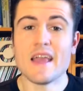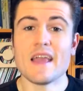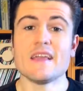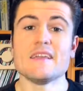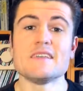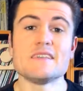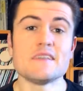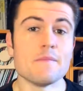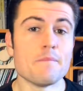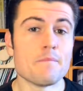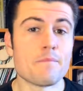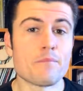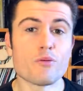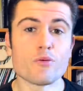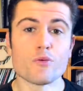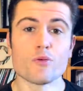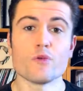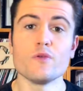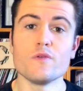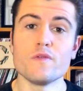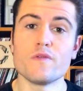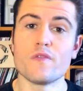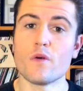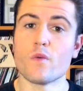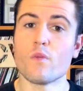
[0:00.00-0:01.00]
is
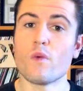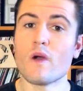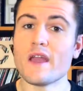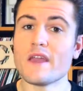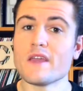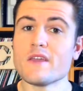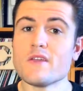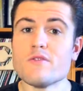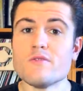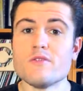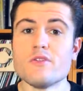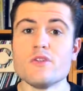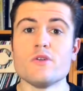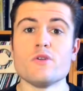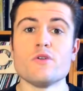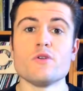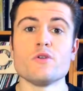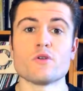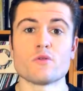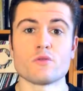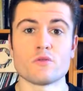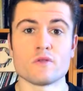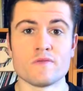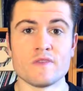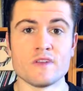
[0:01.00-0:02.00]
improve the way you do
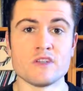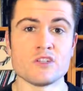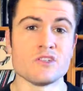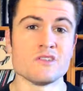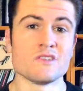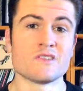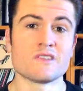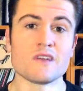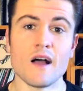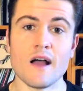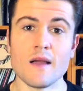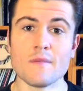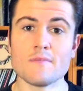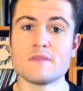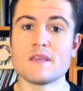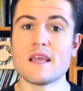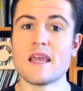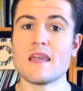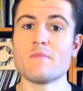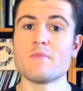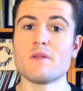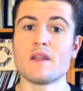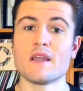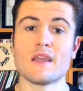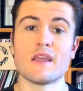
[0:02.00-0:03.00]
your revision
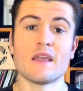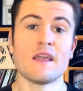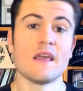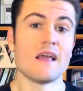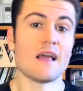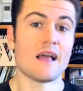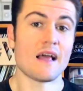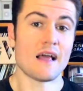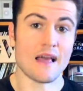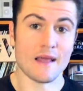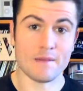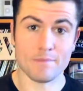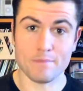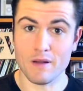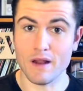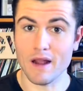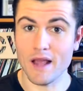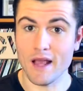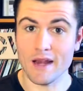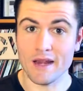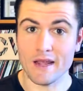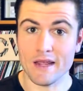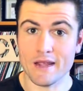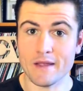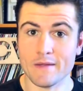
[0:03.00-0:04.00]
timetabling and
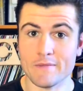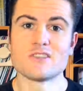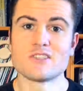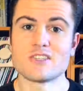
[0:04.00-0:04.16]
planning.